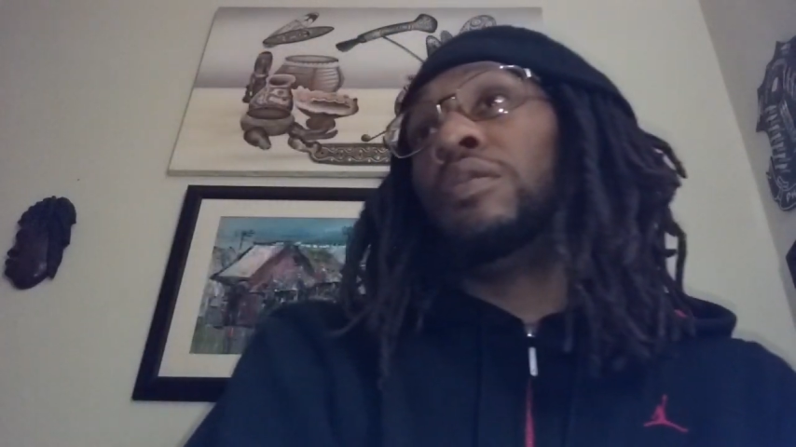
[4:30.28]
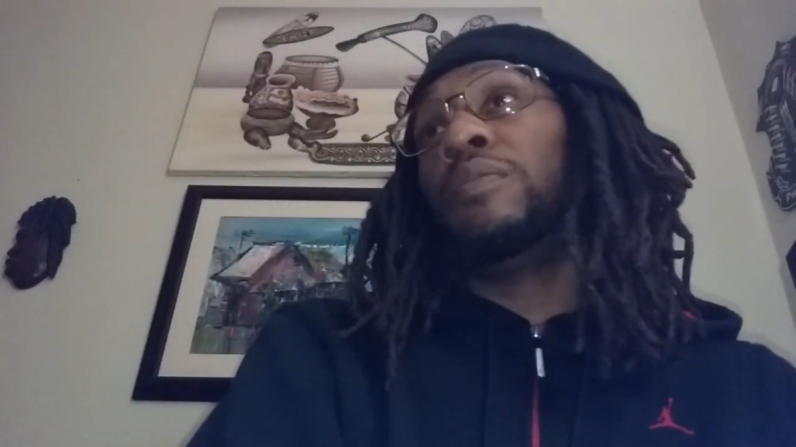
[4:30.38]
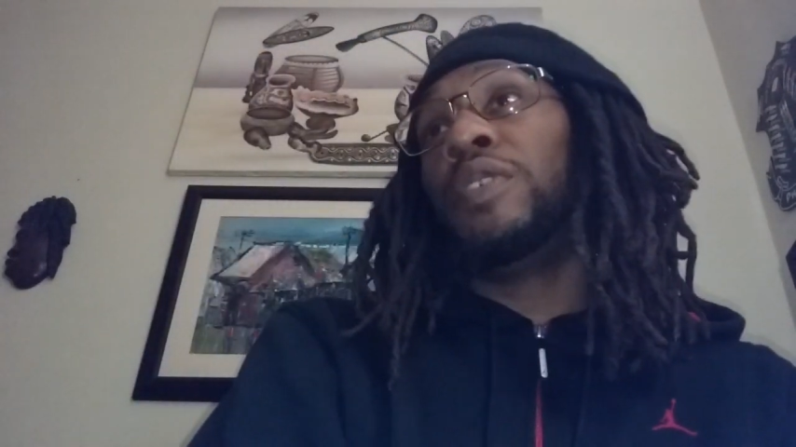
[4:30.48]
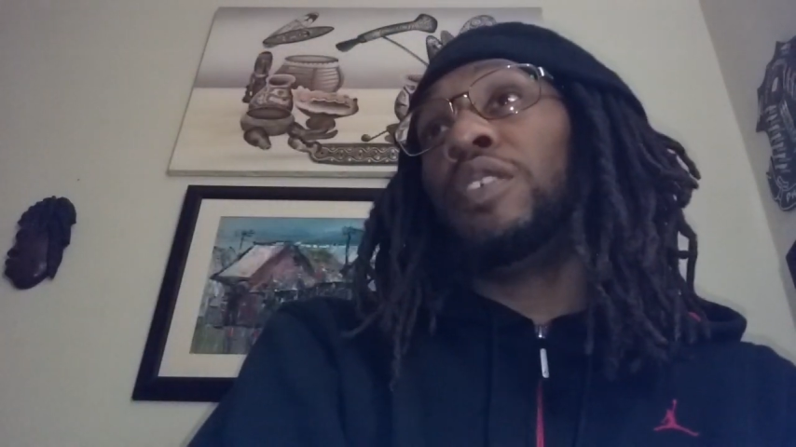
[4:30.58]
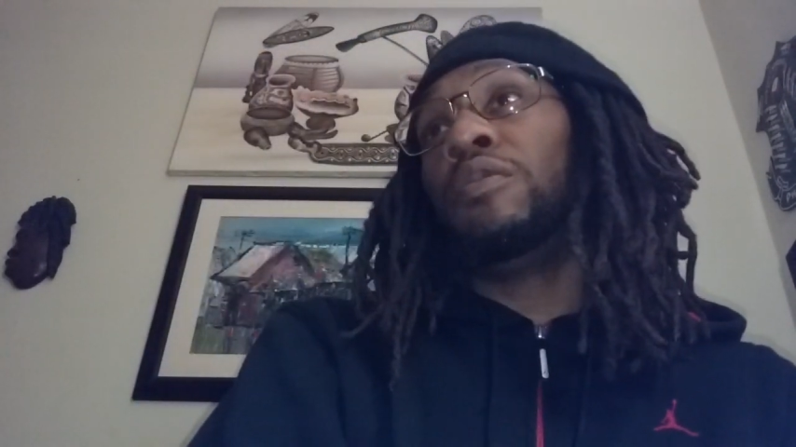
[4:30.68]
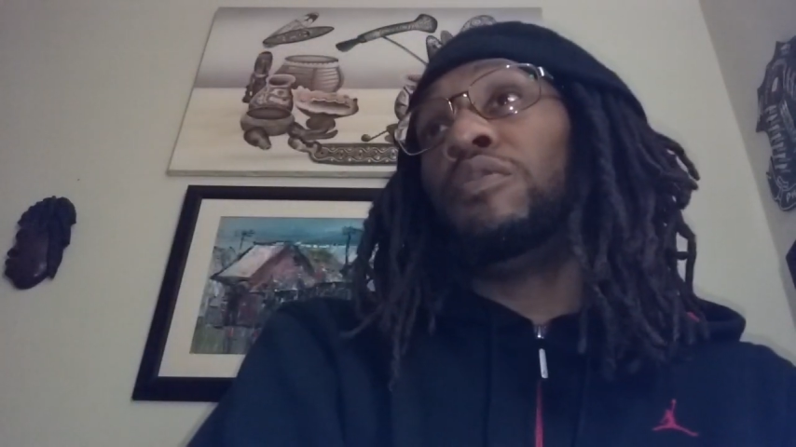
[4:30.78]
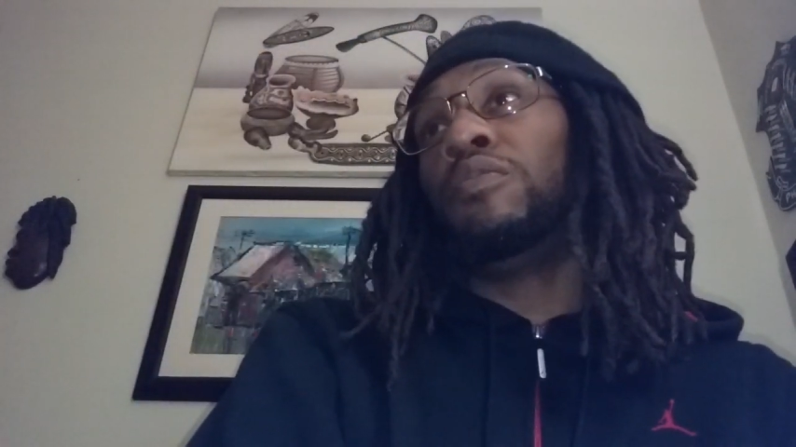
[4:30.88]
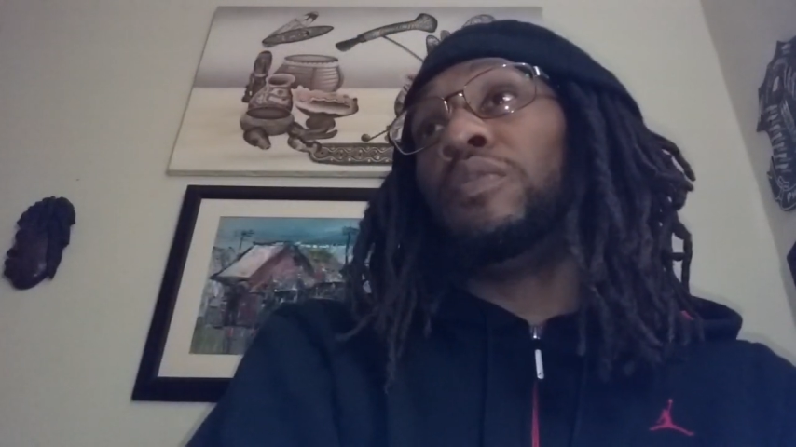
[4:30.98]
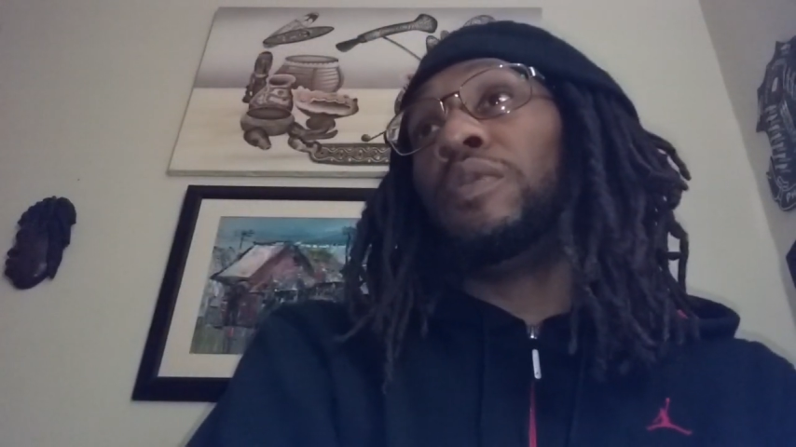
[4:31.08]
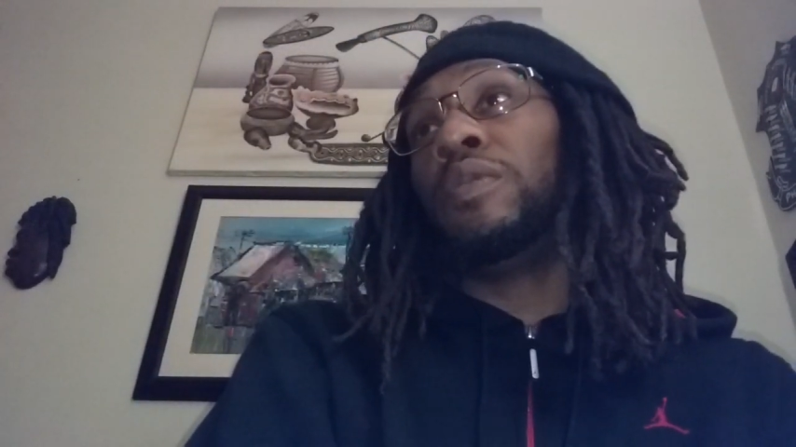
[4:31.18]
I mean,
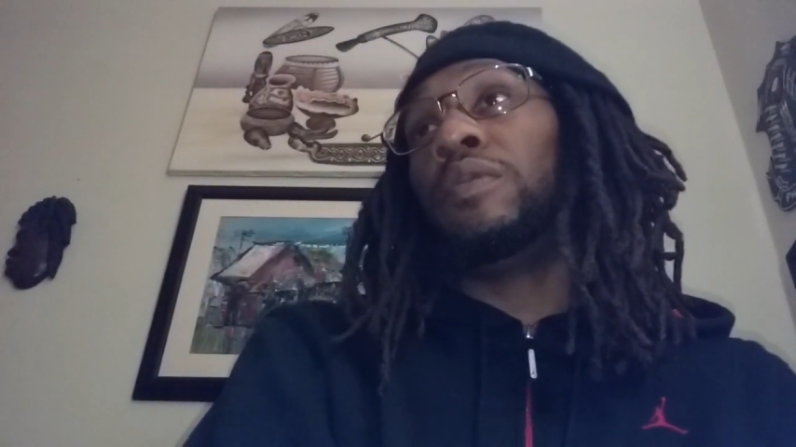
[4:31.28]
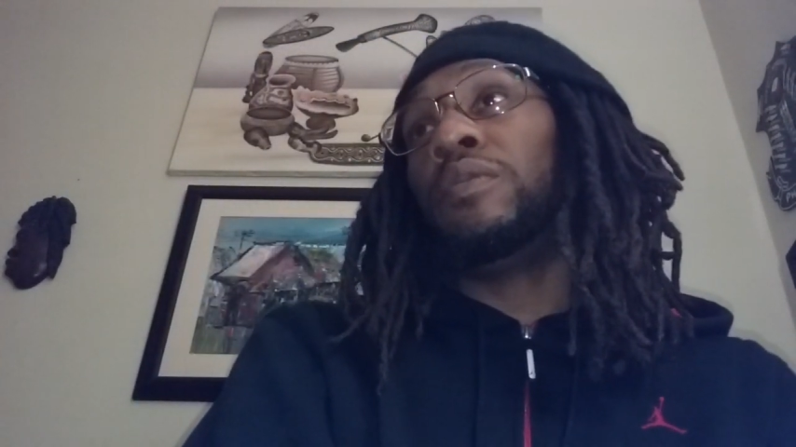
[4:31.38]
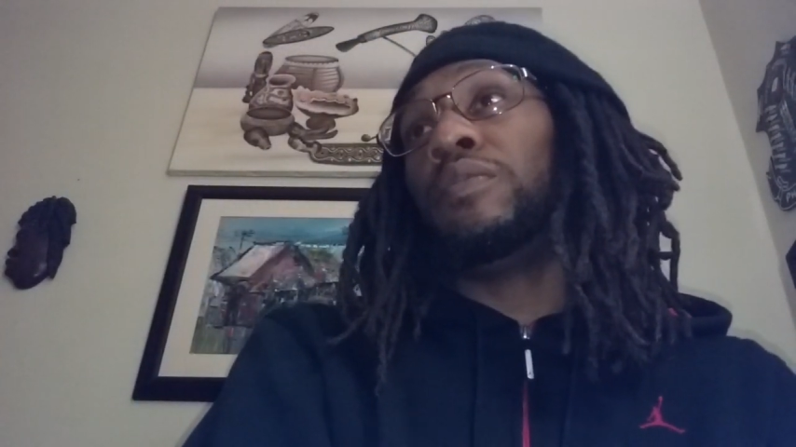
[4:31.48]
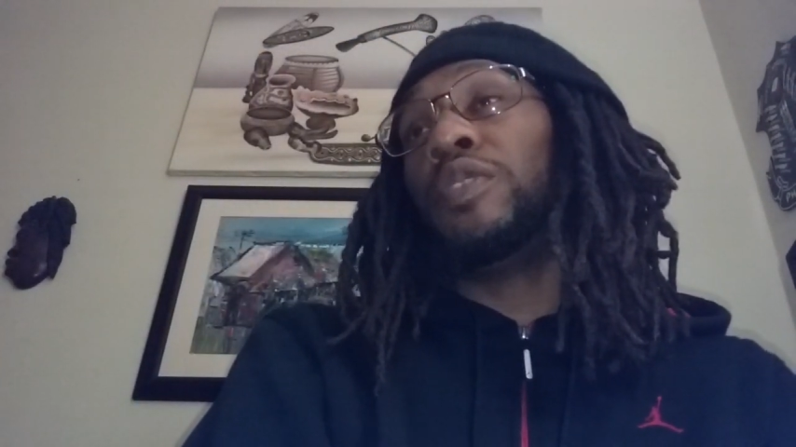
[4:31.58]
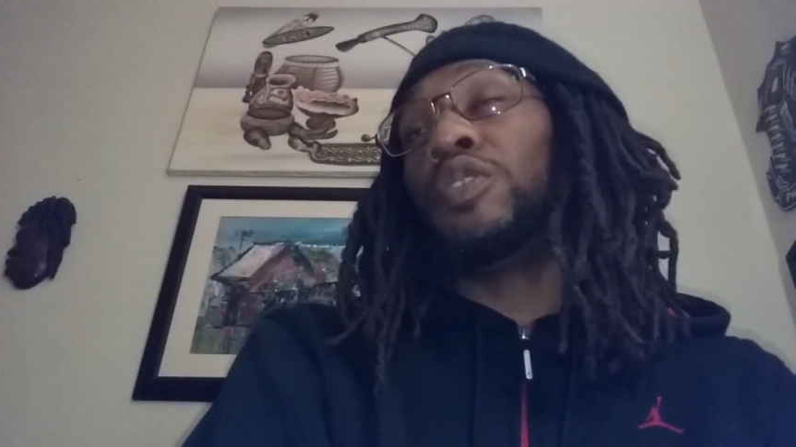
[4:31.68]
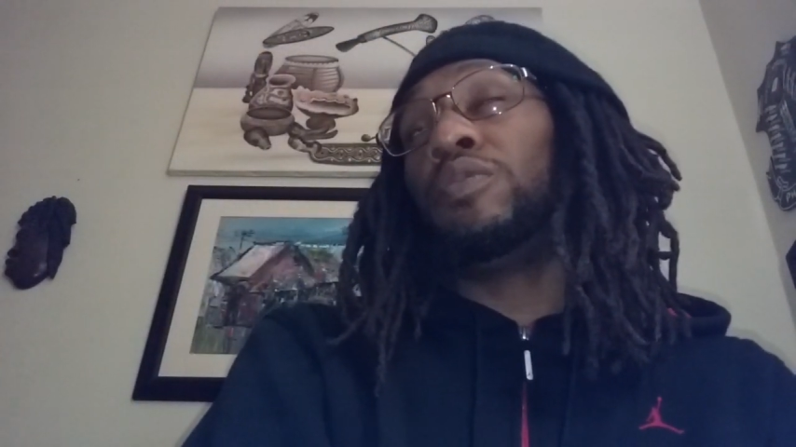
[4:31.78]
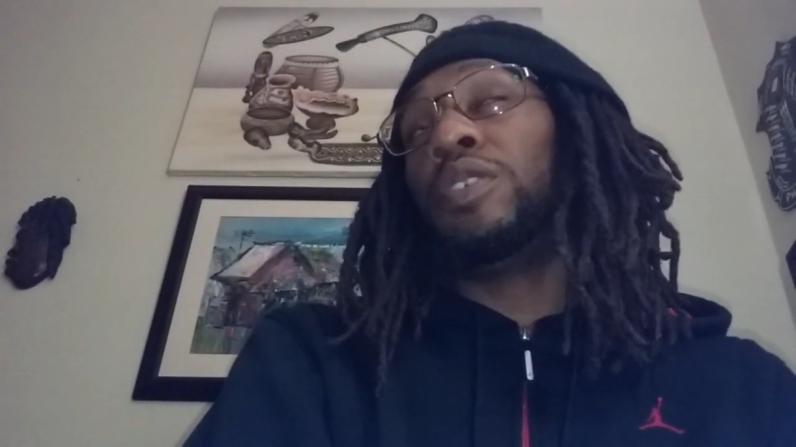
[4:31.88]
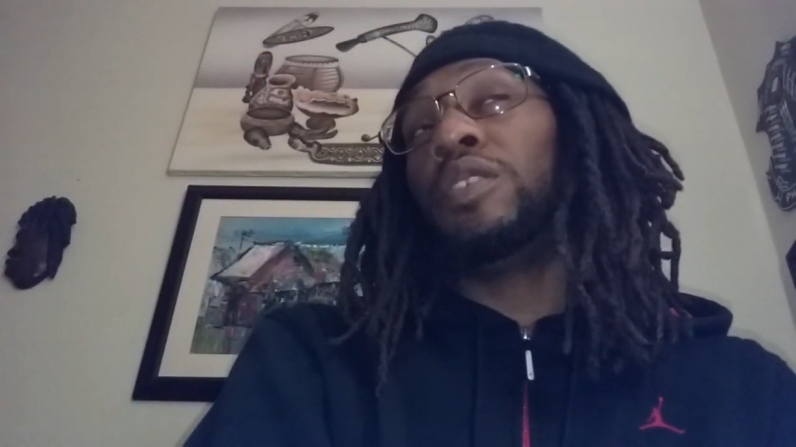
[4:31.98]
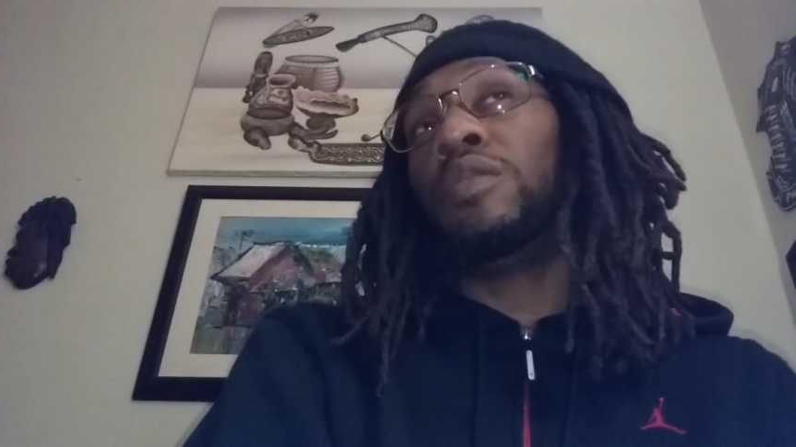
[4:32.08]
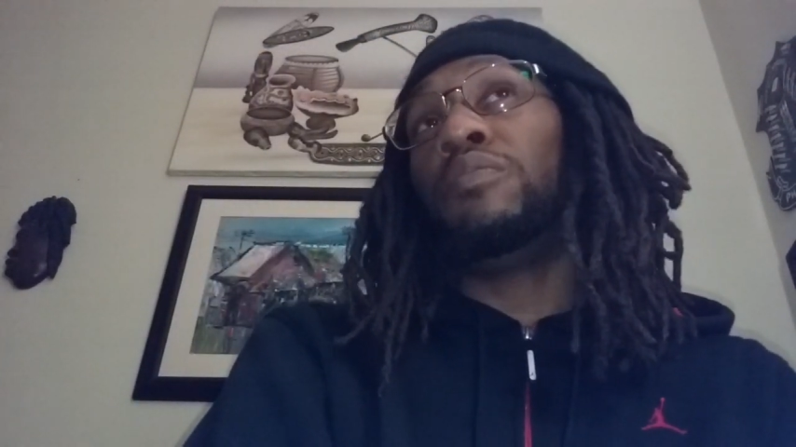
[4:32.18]

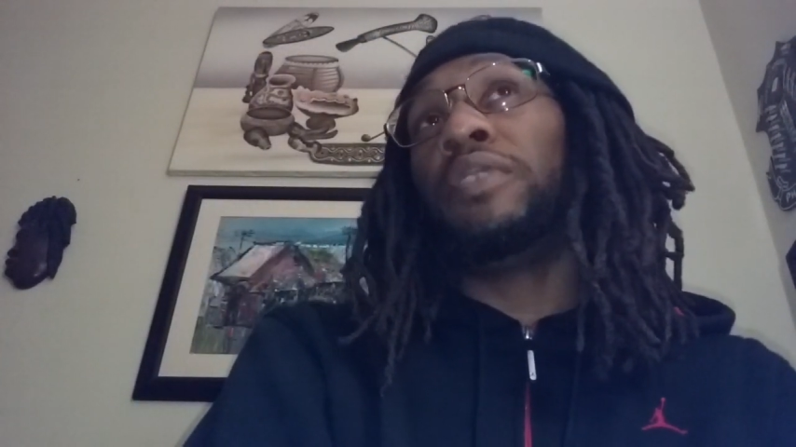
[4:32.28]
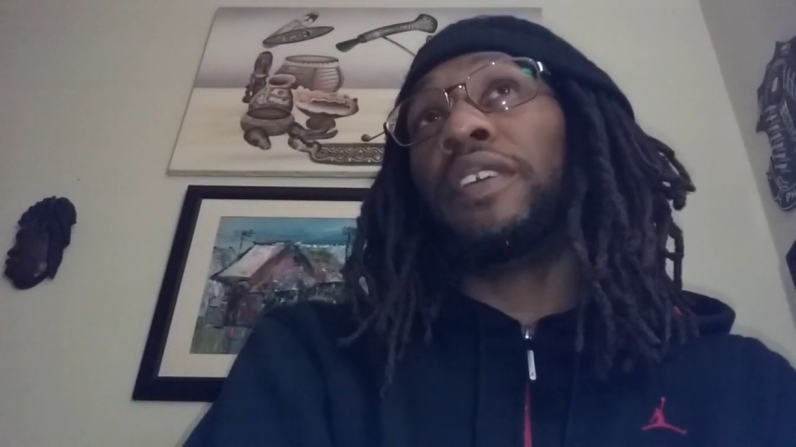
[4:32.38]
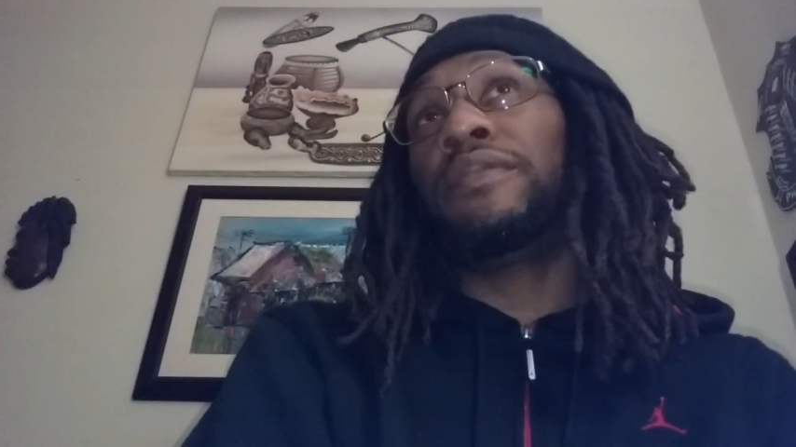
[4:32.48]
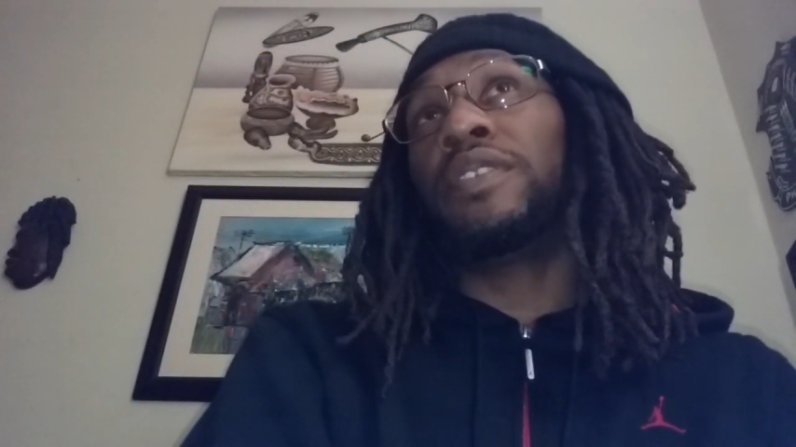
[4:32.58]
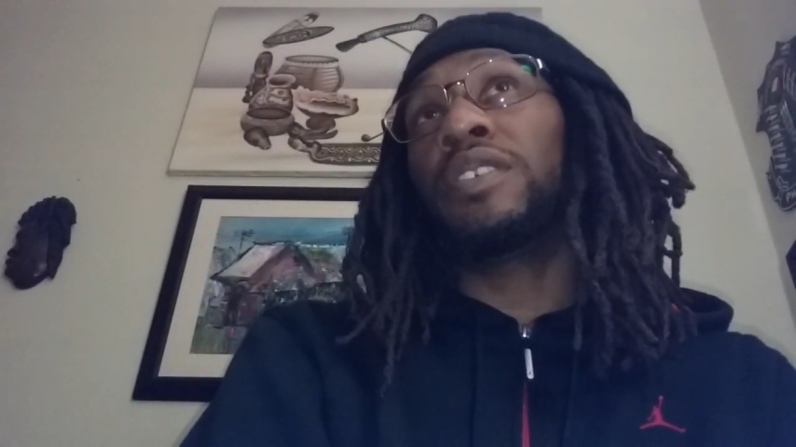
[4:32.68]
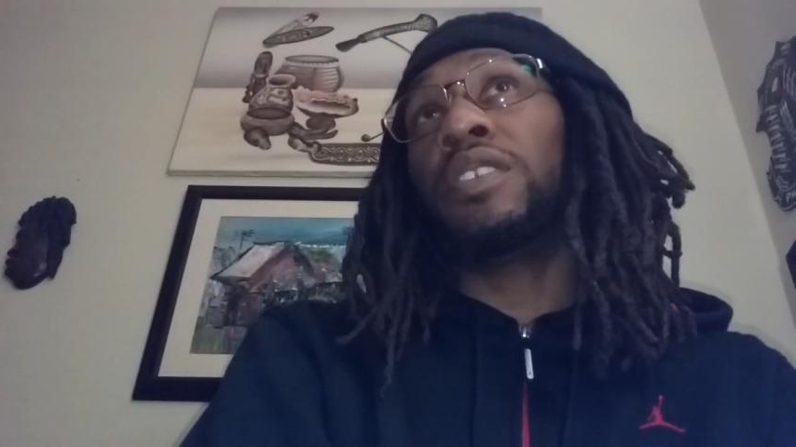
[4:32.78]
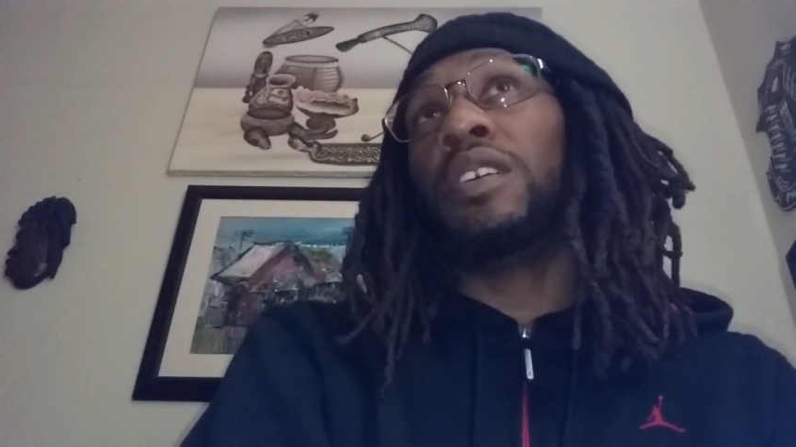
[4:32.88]
between a Breakfast